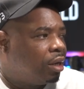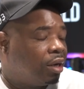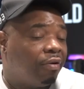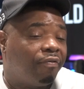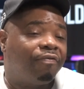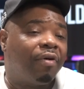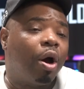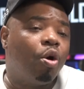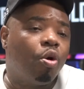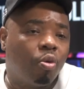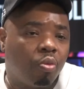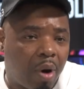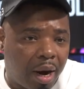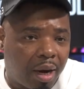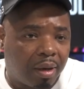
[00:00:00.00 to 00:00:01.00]
the
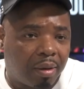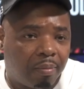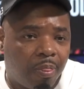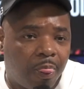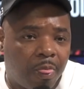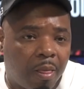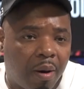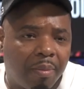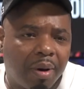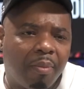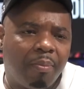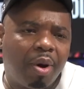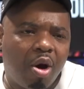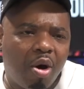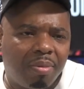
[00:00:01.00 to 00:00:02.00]
phone rang up in the
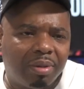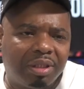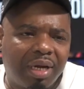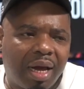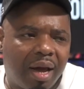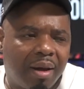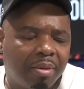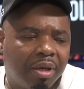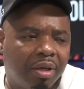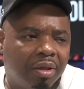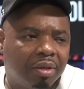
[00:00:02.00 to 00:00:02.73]
barber shop.